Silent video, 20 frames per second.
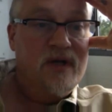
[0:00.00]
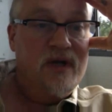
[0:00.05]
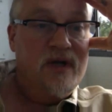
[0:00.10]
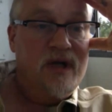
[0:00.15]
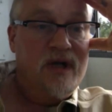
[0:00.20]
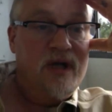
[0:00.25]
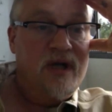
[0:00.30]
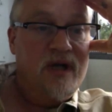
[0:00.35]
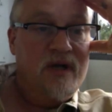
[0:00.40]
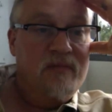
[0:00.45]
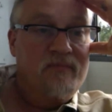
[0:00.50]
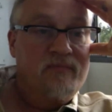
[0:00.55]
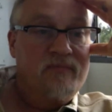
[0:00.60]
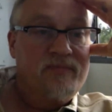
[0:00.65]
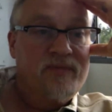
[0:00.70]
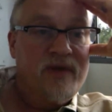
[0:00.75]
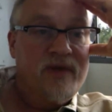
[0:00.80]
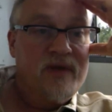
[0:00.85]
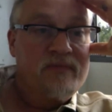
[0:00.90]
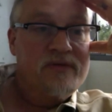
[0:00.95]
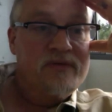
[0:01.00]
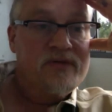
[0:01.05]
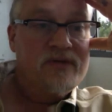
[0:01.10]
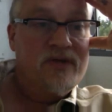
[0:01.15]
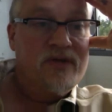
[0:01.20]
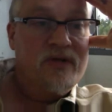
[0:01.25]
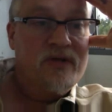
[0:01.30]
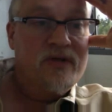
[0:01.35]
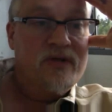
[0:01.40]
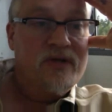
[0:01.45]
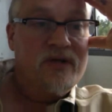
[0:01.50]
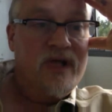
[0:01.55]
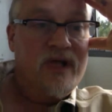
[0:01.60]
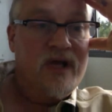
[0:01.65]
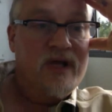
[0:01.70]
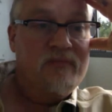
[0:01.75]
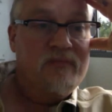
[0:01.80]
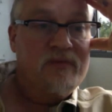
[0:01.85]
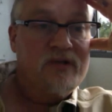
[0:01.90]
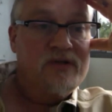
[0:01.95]
I'm just going to look at the
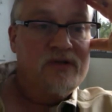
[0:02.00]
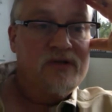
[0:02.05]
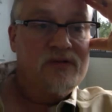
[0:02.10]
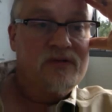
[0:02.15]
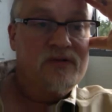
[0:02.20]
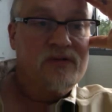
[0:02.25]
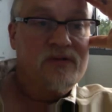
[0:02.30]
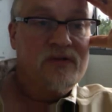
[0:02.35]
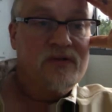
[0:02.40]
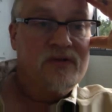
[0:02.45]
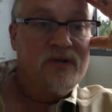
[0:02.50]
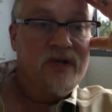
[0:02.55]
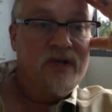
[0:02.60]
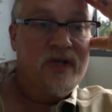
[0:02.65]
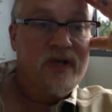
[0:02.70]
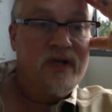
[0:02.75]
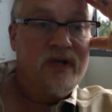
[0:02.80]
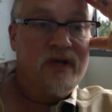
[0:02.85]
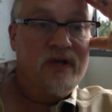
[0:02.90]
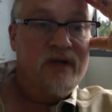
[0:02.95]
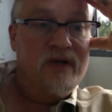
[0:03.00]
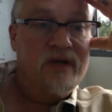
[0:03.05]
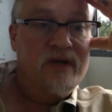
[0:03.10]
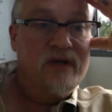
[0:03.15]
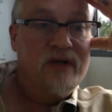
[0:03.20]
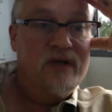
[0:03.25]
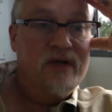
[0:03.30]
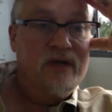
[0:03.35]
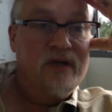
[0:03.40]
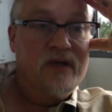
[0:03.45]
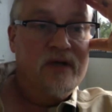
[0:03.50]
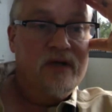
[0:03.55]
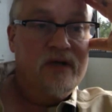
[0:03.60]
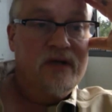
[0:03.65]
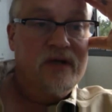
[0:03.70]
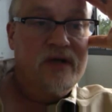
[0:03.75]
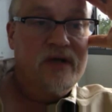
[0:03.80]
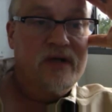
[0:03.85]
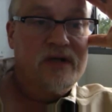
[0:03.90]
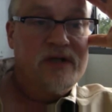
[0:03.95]
admin tool in
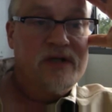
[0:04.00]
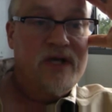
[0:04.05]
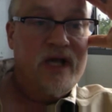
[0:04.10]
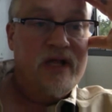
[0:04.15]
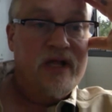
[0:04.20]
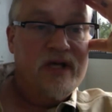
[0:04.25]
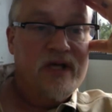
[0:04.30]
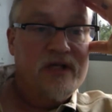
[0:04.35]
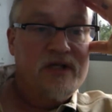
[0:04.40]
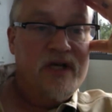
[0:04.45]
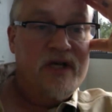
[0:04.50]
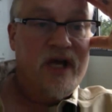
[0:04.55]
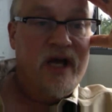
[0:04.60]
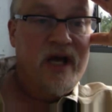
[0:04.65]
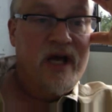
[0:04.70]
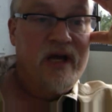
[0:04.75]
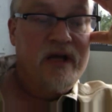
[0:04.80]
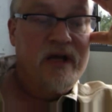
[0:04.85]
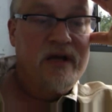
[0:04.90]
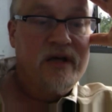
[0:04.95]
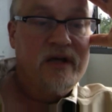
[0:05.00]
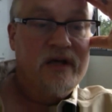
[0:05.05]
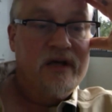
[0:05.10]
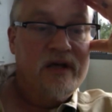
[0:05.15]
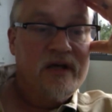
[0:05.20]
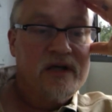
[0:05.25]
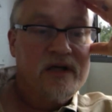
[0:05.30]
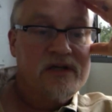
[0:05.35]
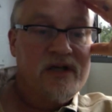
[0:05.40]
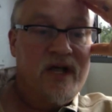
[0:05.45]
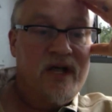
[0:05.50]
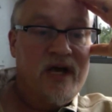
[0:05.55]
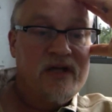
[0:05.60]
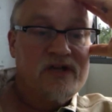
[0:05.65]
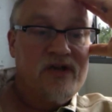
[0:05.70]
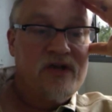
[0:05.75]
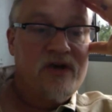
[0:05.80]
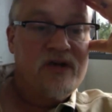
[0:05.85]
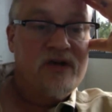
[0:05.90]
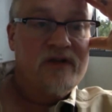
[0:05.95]
IntelliJ because it has
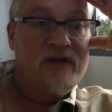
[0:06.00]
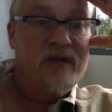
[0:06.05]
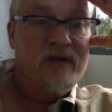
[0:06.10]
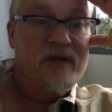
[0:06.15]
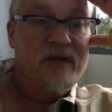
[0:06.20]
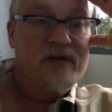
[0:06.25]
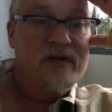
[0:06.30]
all the